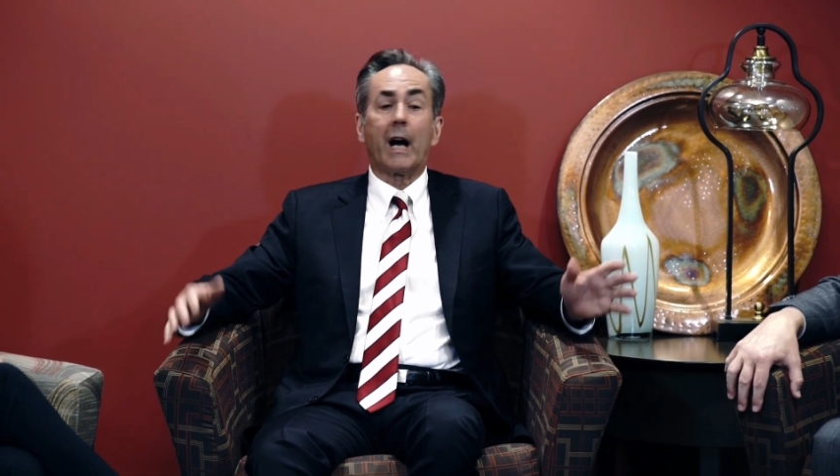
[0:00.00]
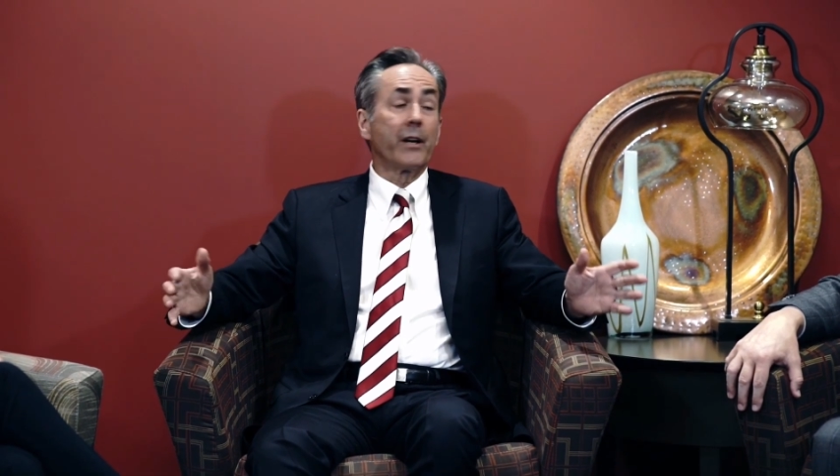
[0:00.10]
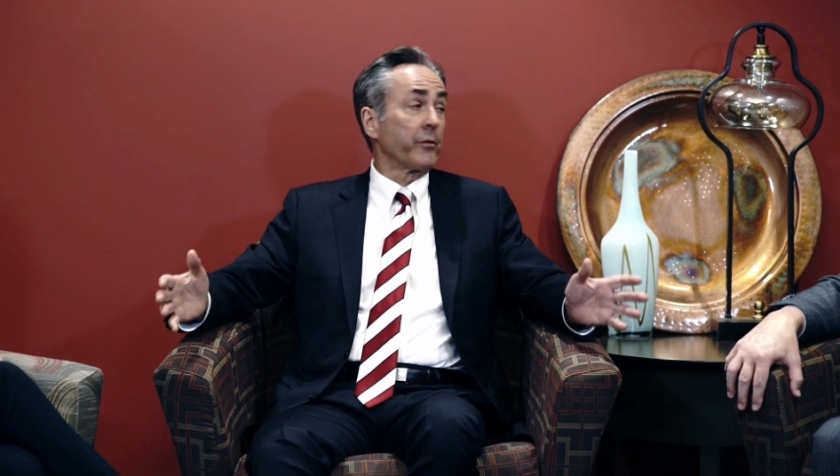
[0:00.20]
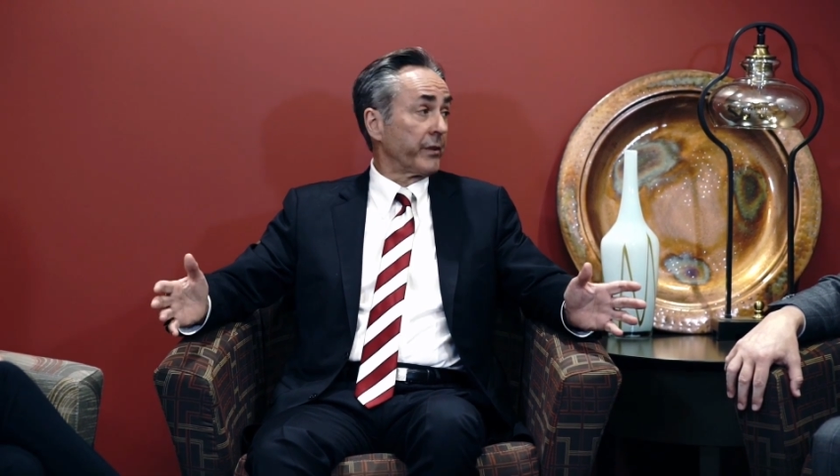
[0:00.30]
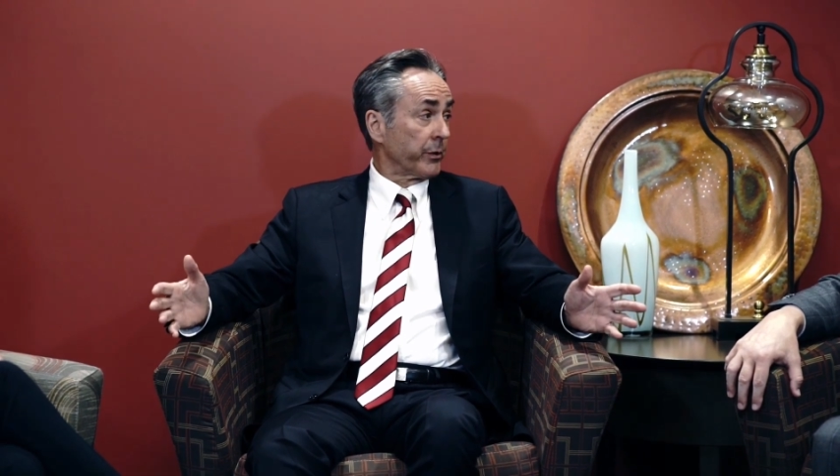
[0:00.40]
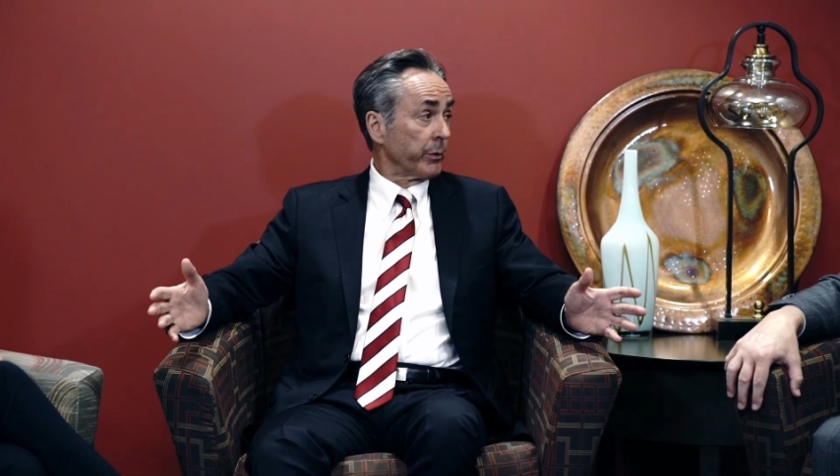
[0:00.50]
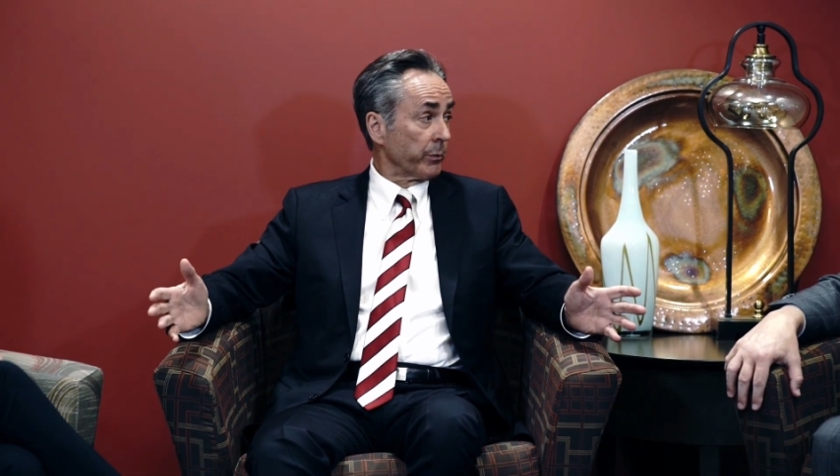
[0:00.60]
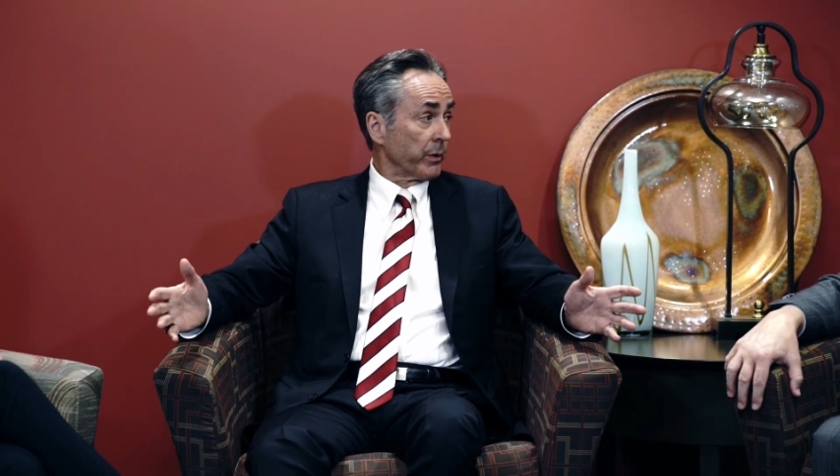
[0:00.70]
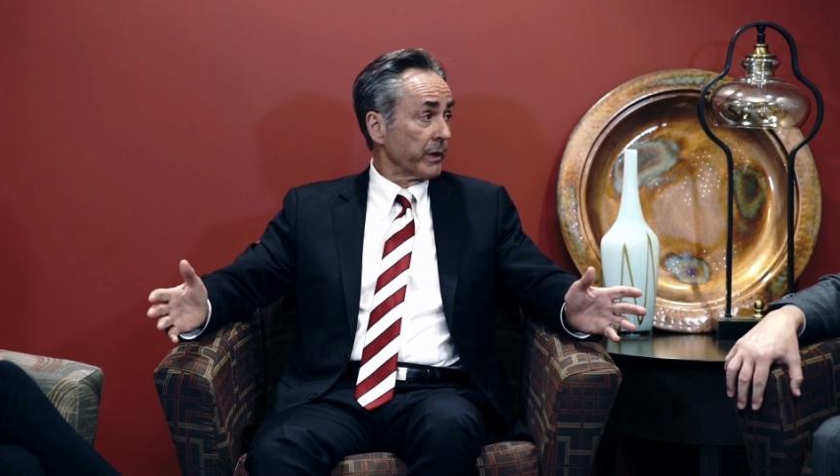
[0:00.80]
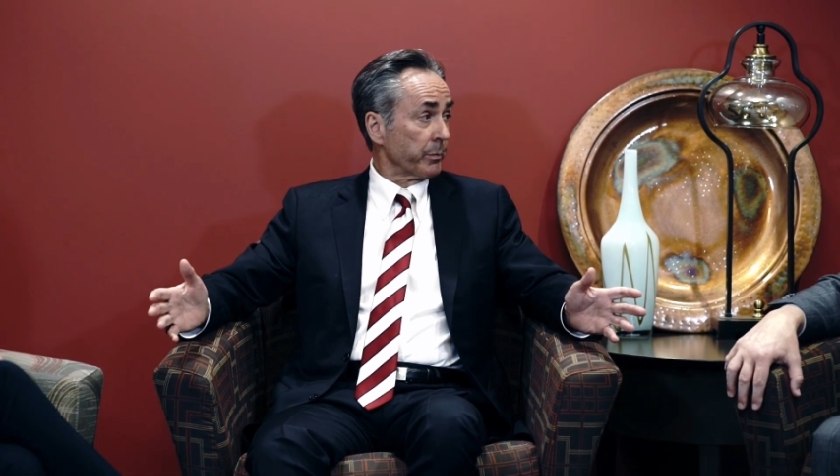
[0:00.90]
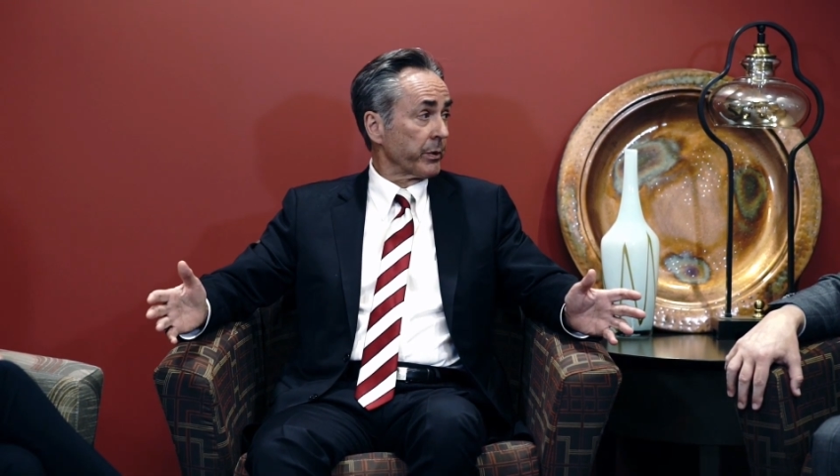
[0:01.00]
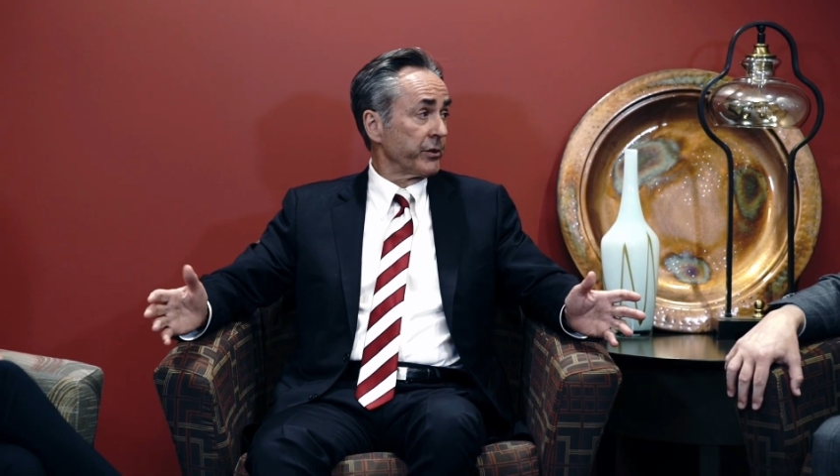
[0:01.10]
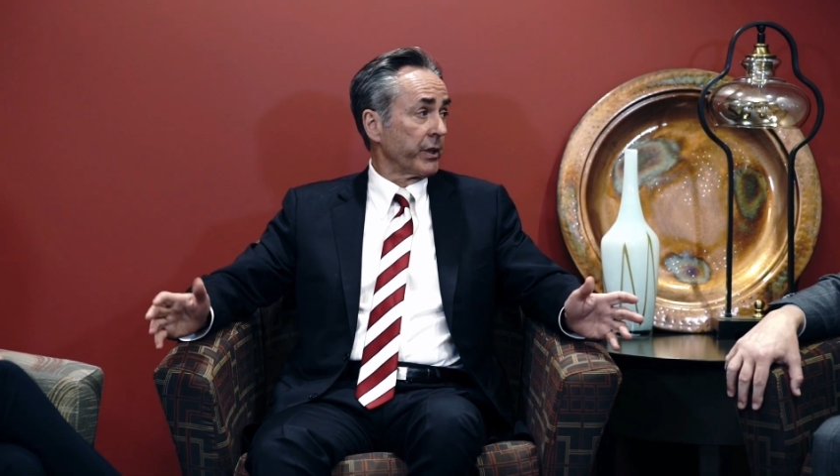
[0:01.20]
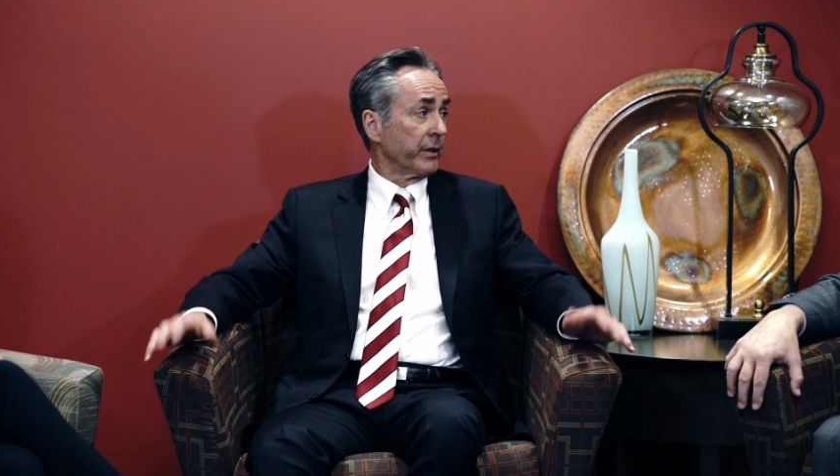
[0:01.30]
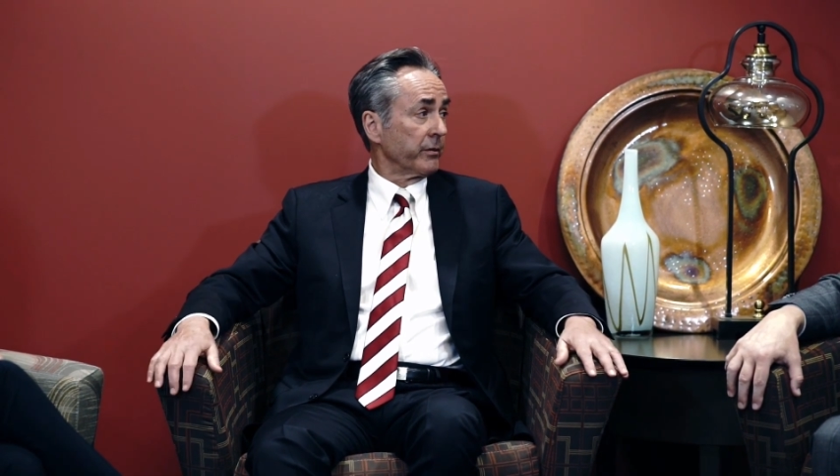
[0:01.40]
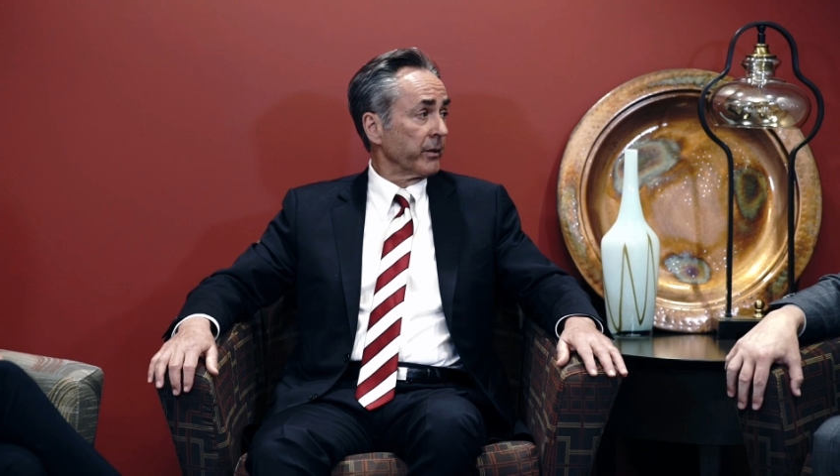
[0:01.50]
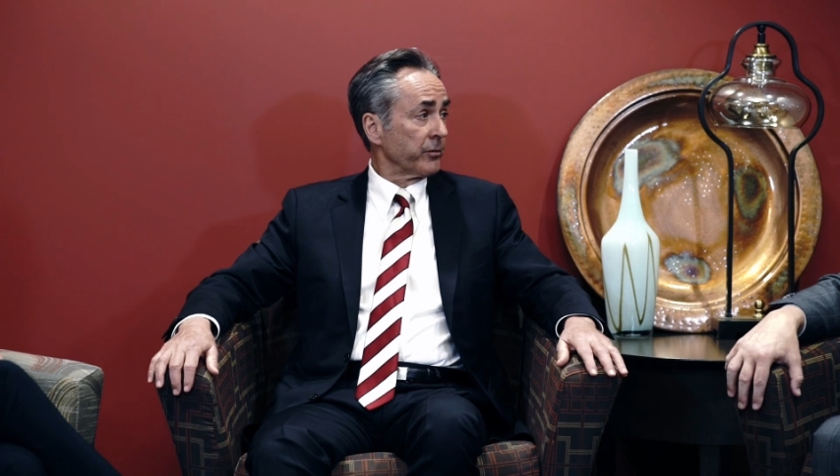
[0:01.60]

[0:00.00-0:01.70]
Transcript: I don't think we really appreciate